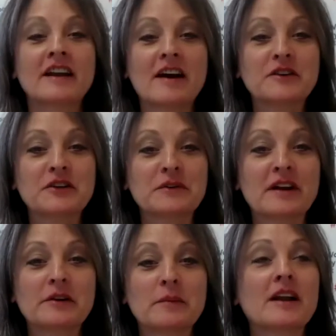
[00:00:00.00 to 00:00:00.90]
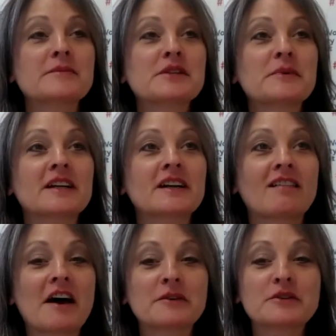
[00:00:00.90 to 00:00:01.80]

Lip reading: afternoon, everyone. I'm Serena Collado,